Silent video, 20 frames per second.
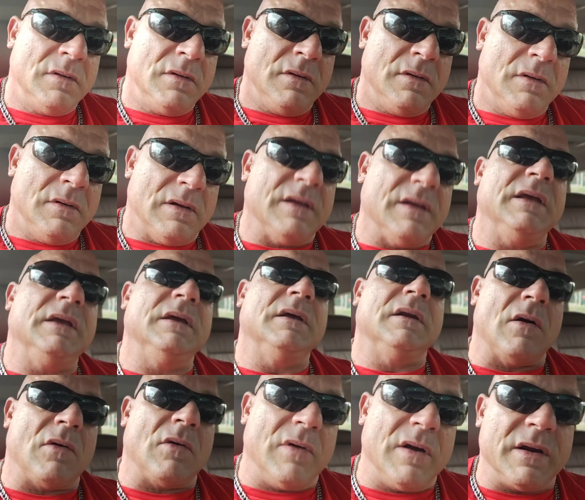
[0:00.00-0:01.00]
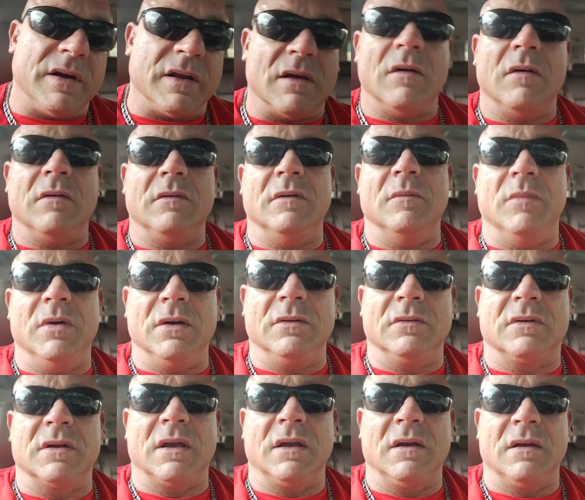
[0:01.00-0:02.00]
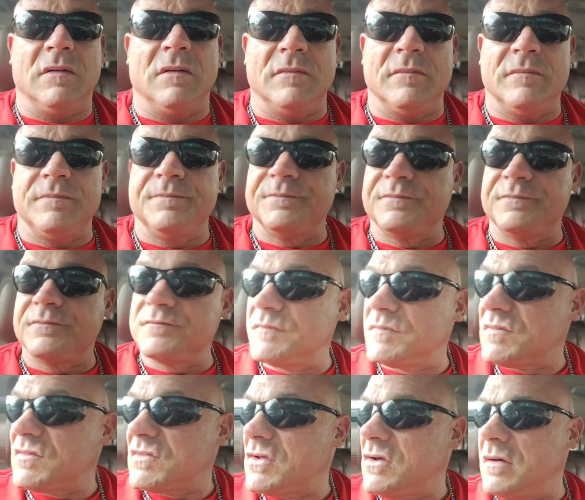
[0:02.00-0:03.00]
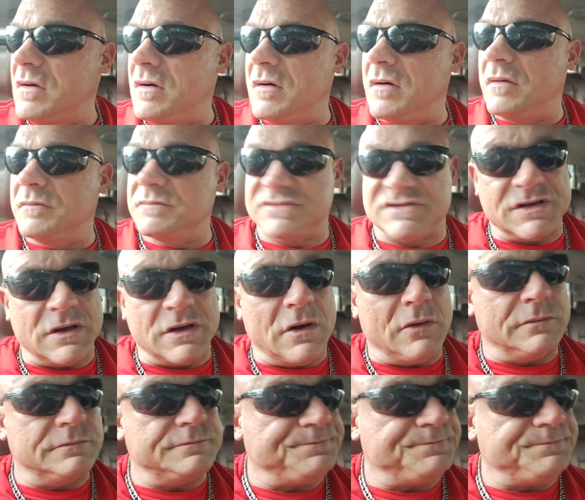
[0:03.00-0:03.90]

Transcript: uh, he had already gone to boot camp. Um, so,